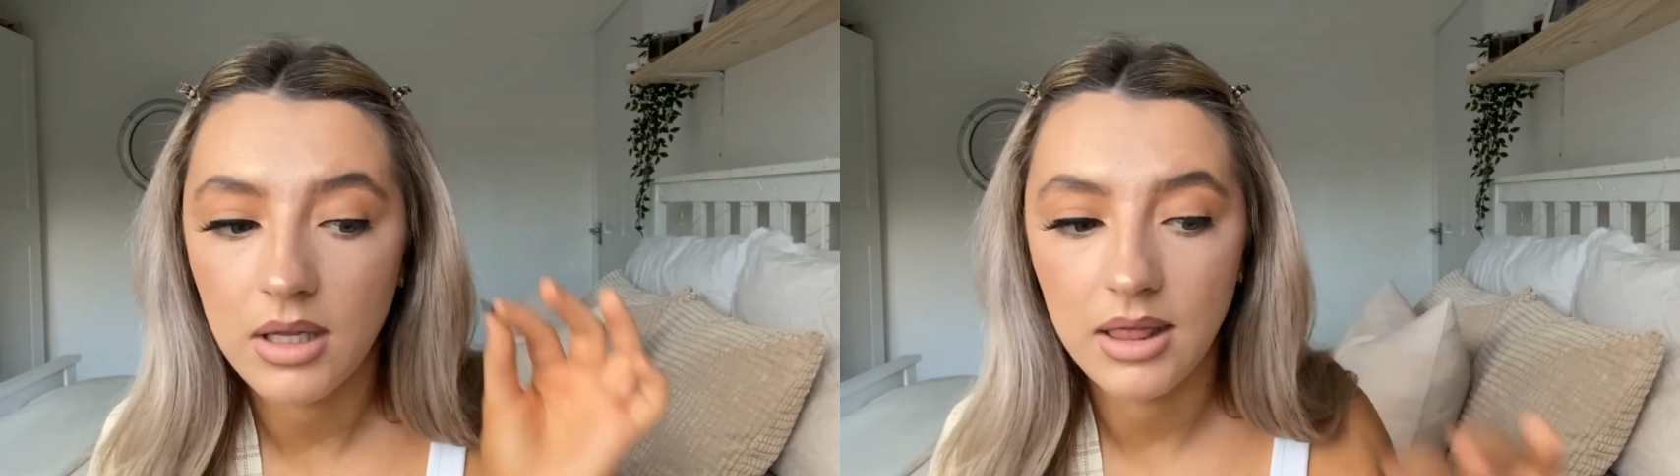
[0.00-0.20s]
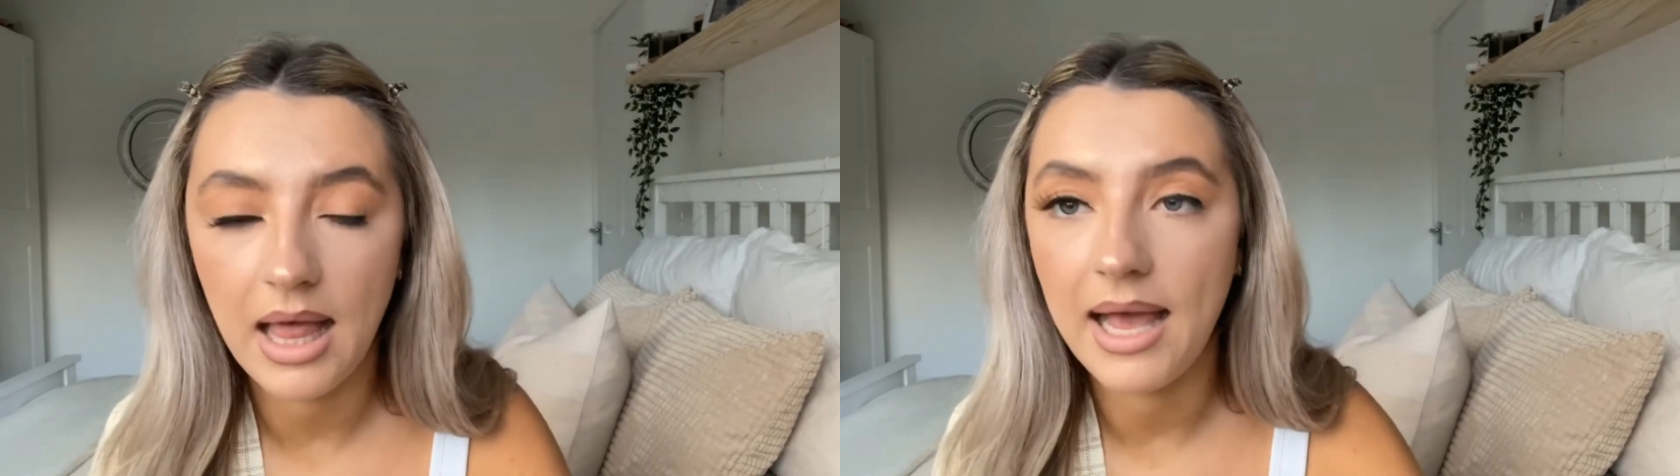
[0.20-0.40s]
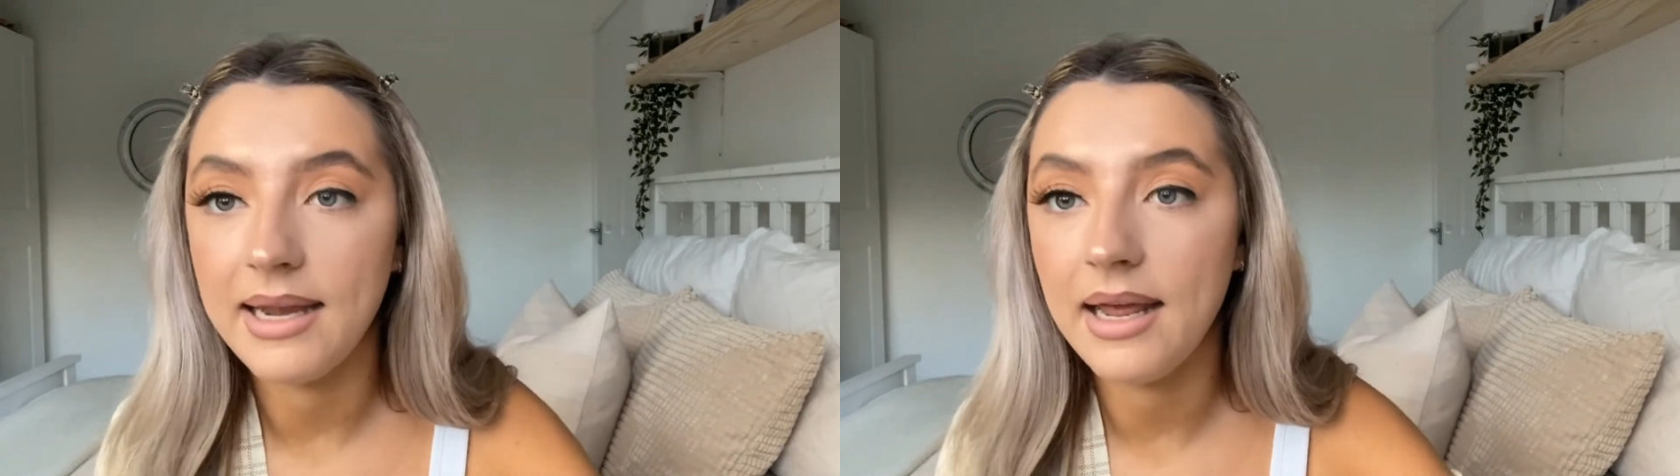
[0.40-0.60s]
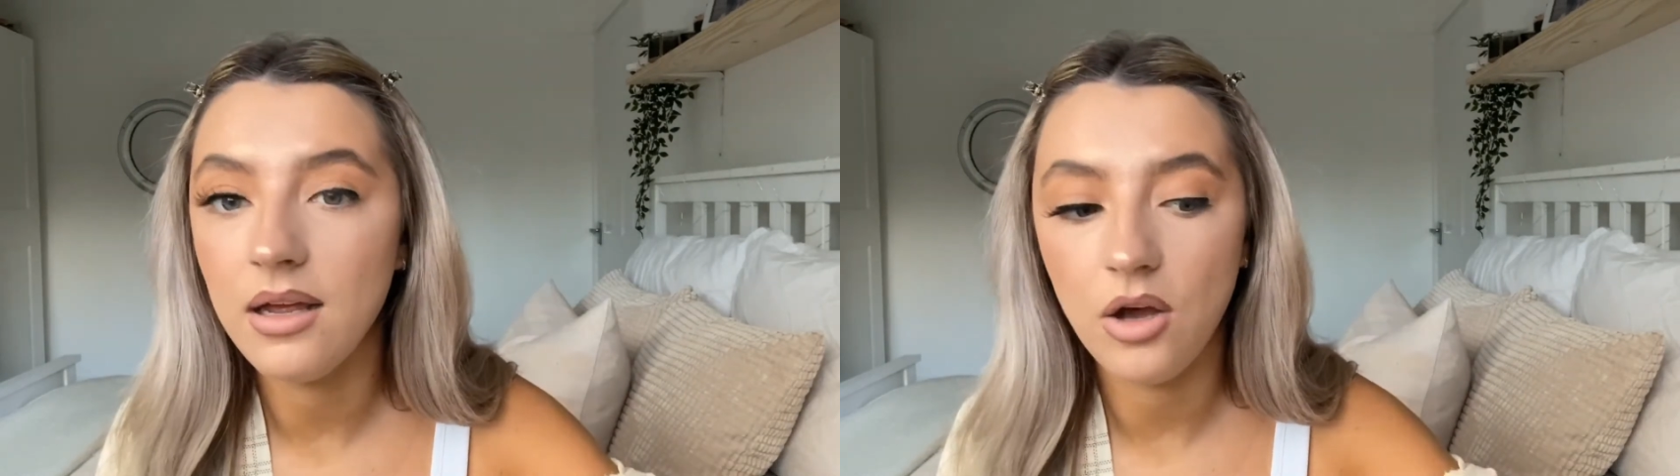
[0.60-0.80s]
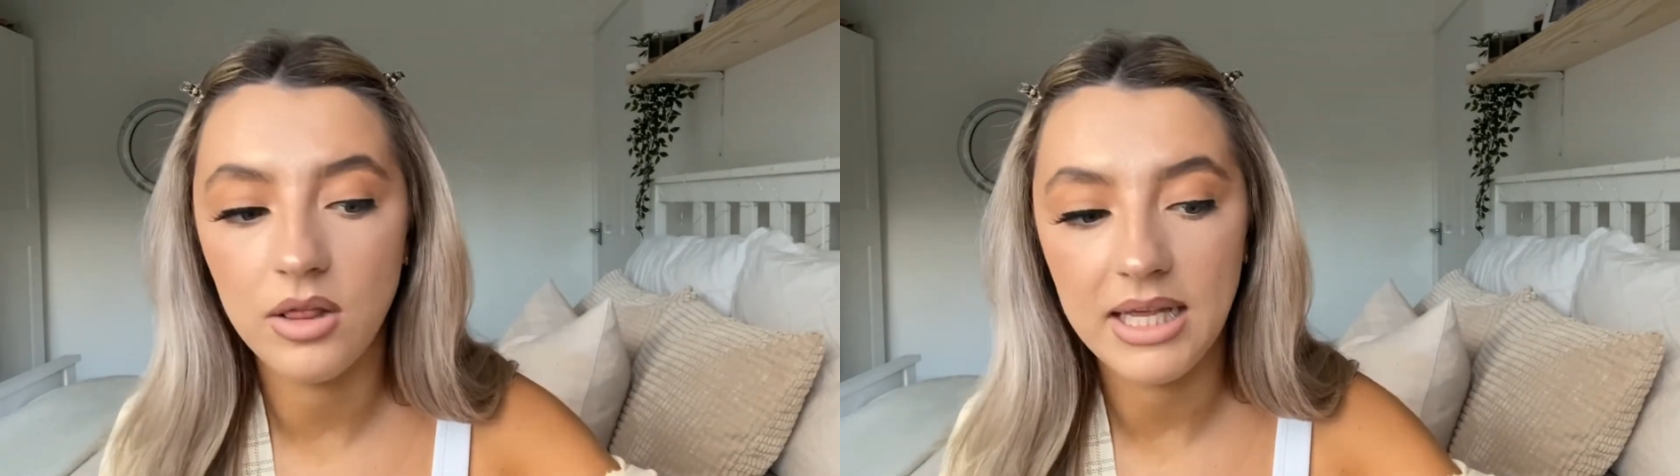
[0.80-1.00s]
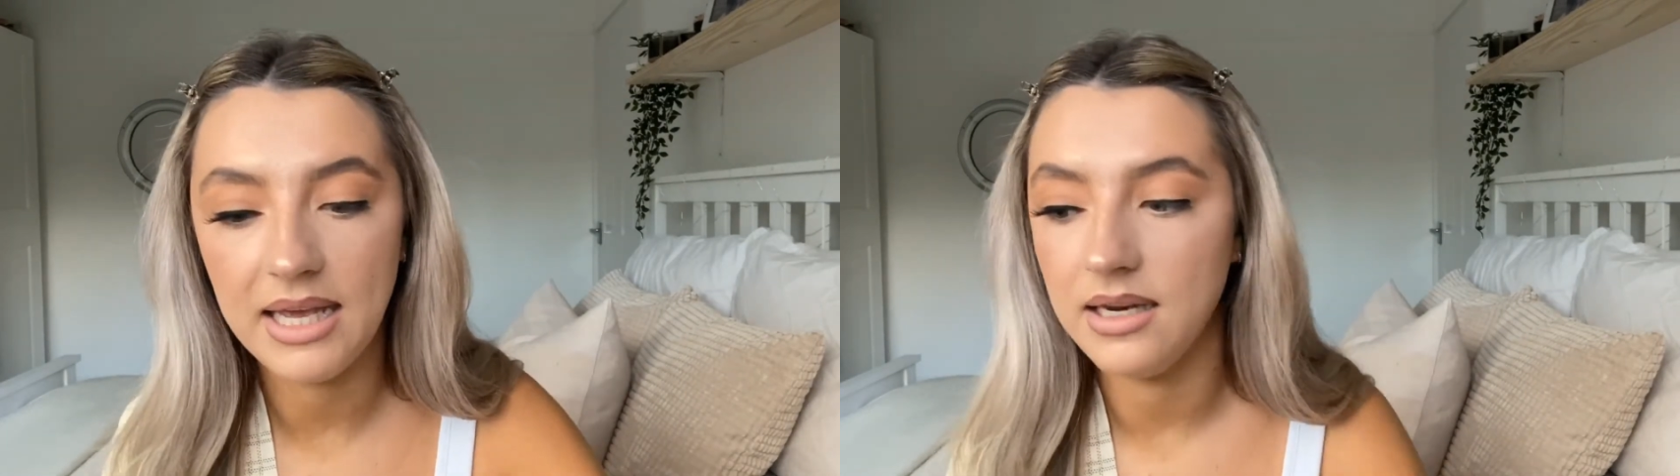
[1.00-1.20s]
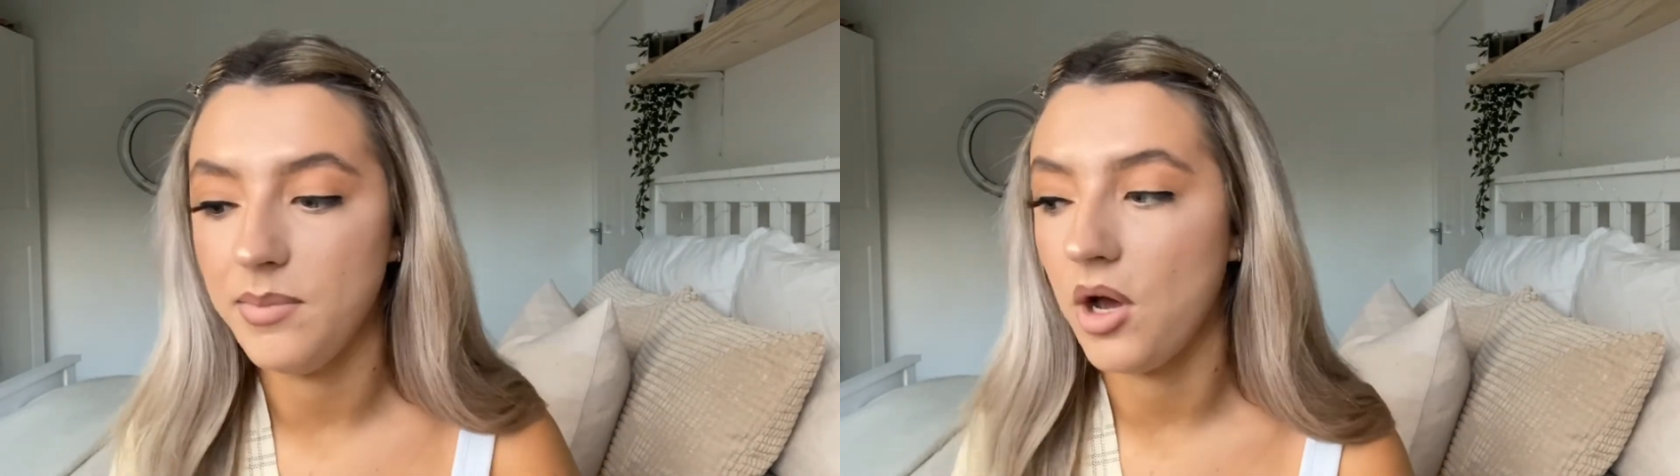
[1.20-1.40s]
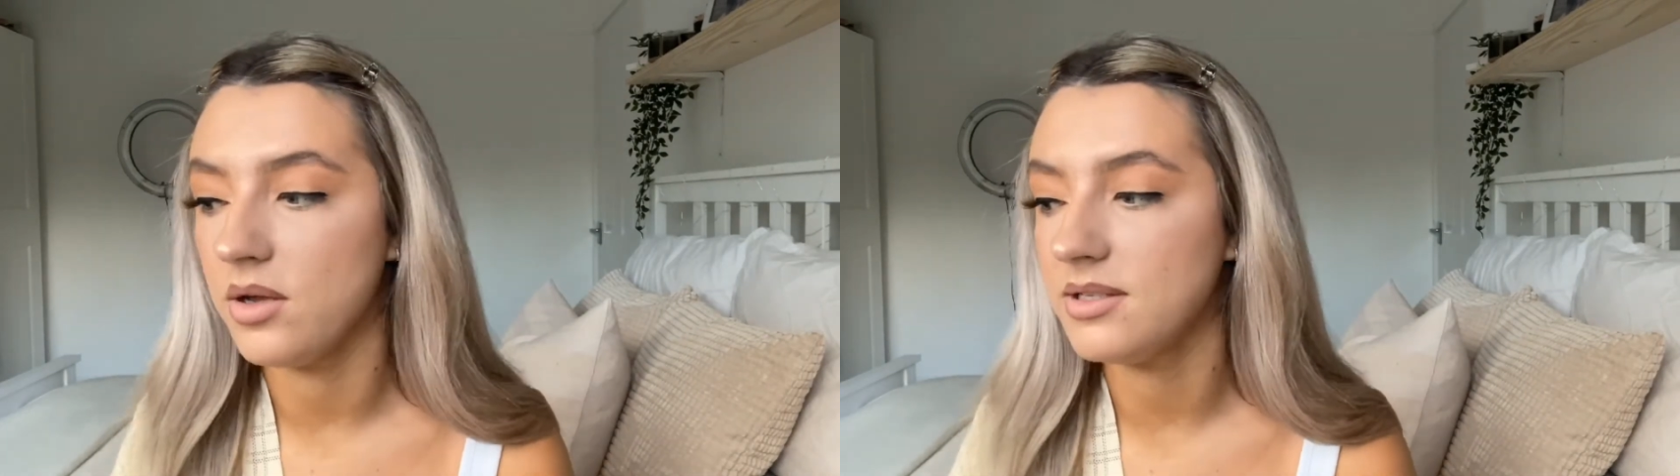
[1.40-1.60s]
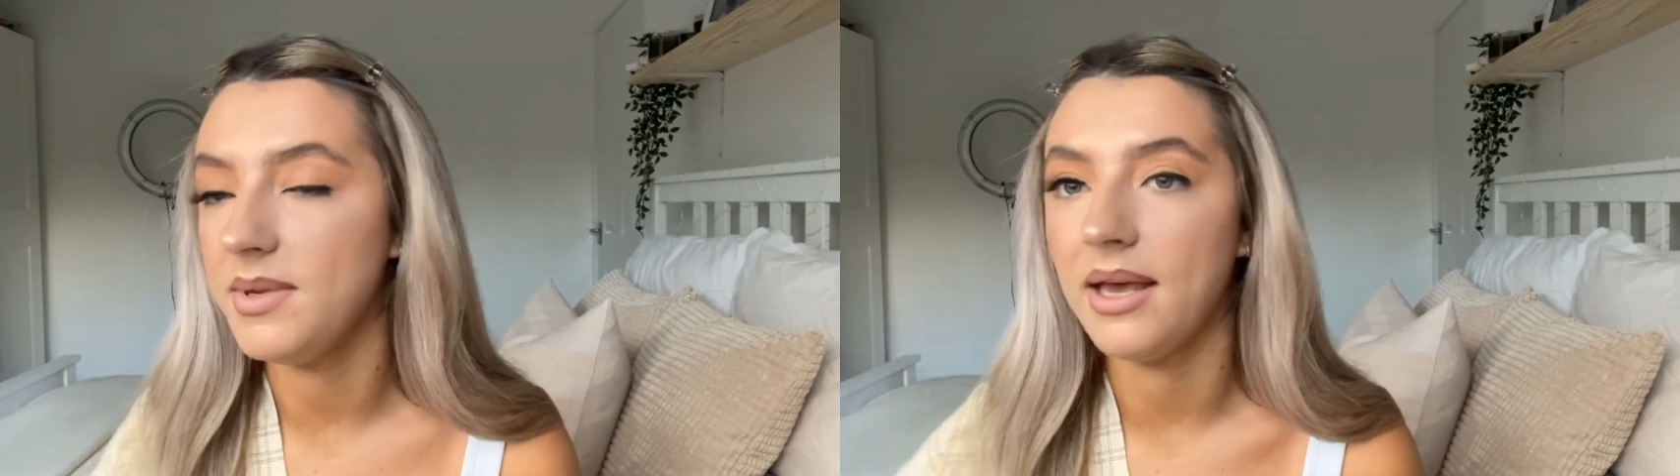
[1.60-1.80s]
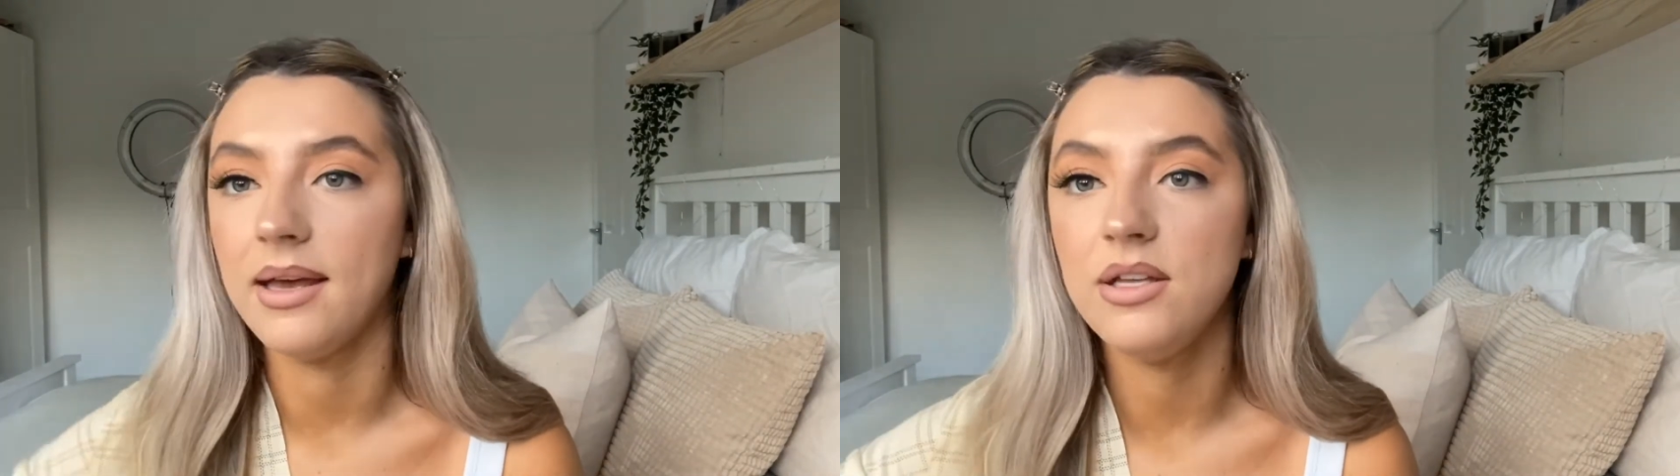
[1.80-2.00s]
liner on the inner part of my